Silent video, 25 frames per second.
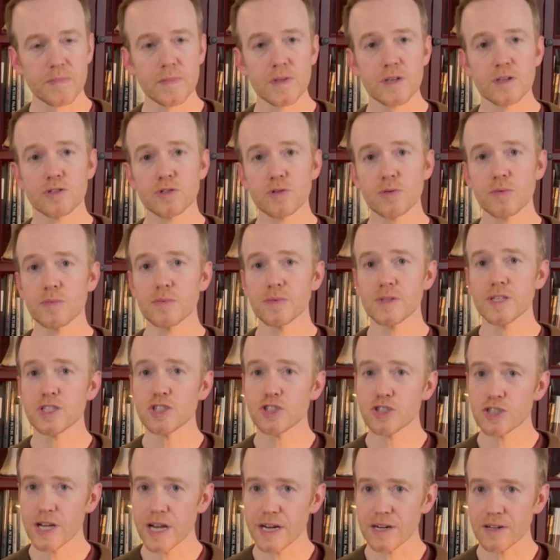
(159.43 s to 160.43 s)
So this
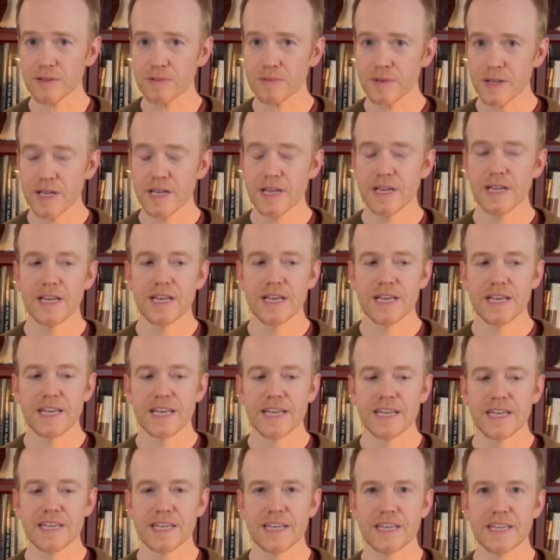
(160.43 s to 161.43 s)
channel
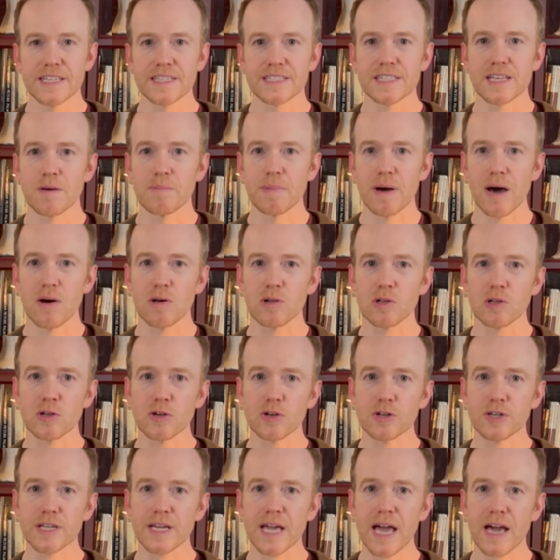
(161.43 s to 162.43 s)
is about
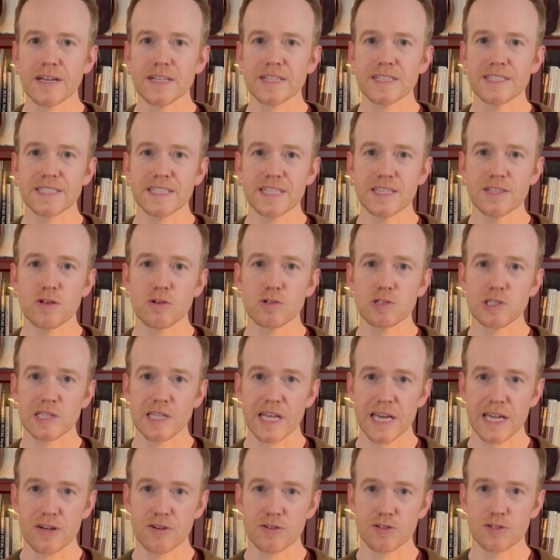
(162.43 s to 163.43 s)
learning how to see those
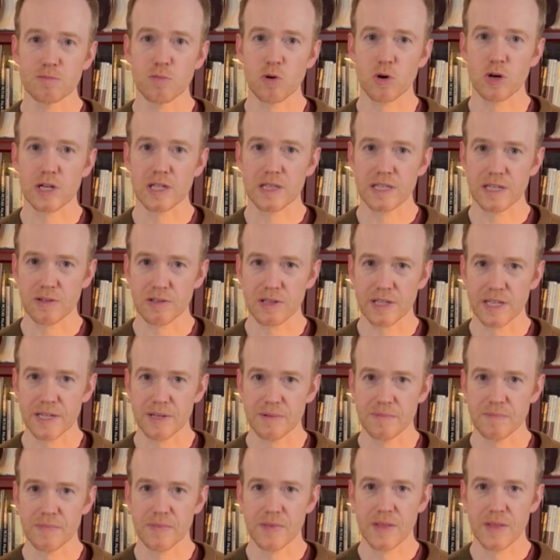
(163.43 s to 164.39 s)
layers more clearly,